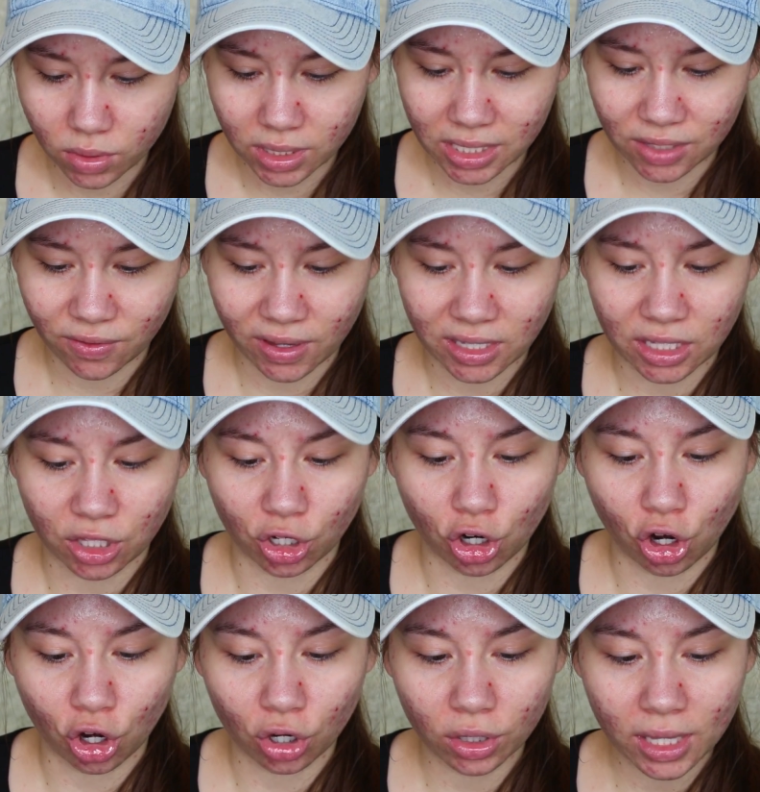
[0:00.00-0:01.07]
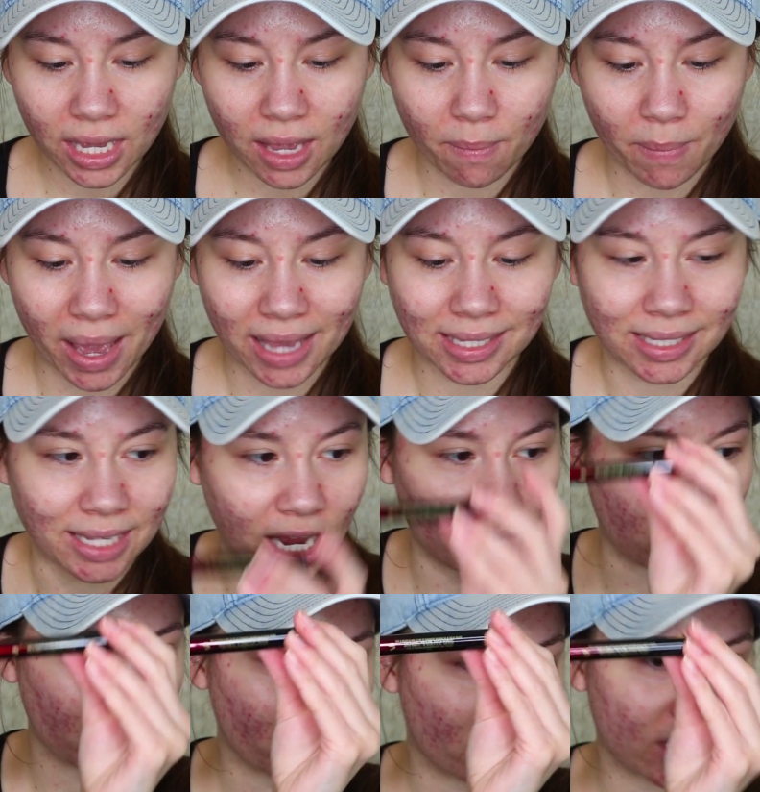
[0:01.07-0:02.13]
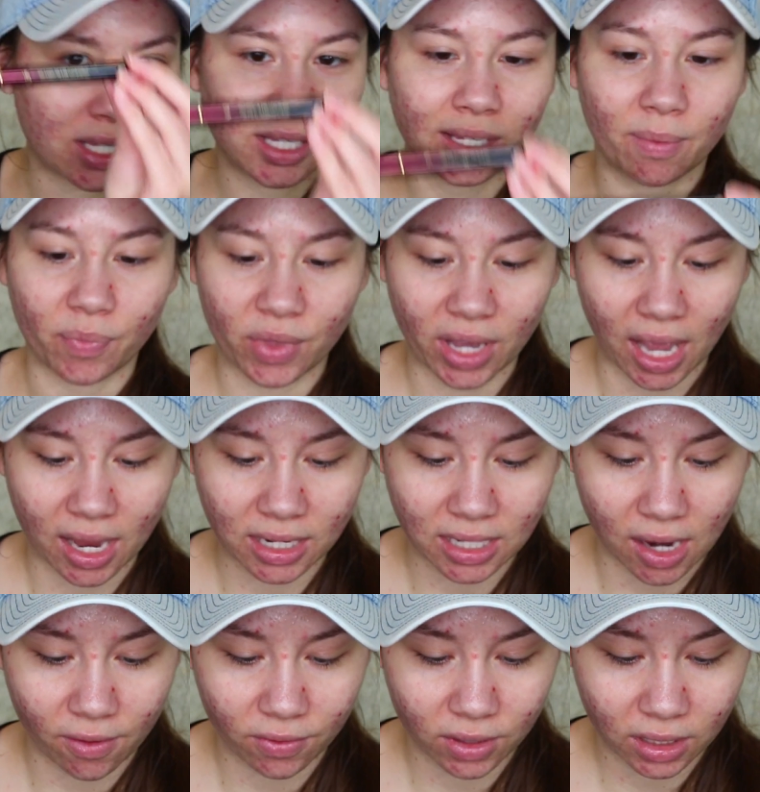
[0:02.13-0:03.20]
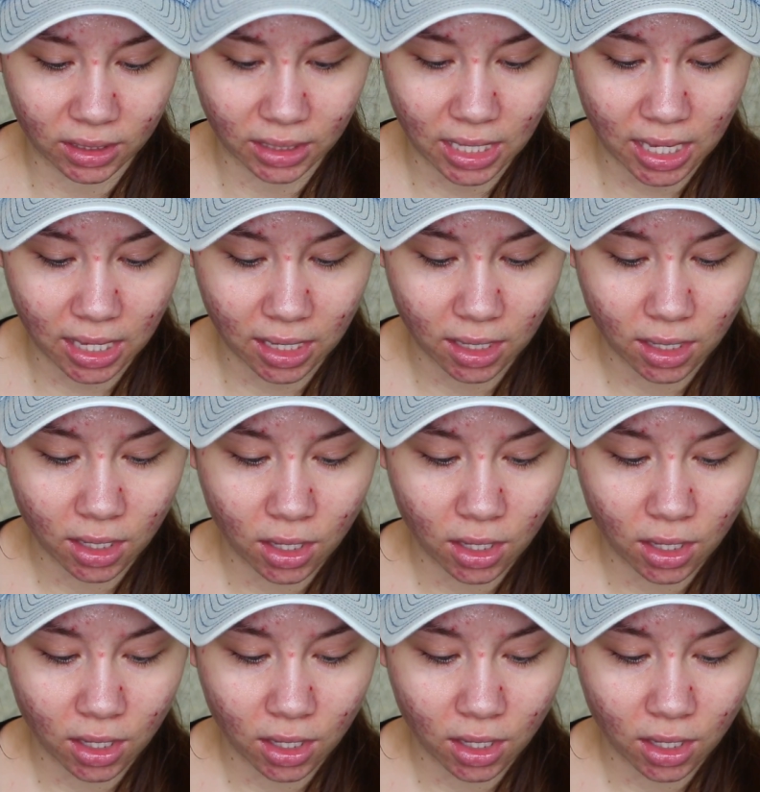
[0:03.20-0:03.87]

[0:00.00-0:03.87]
this is fancy, the curling mascara. So this is something I definitely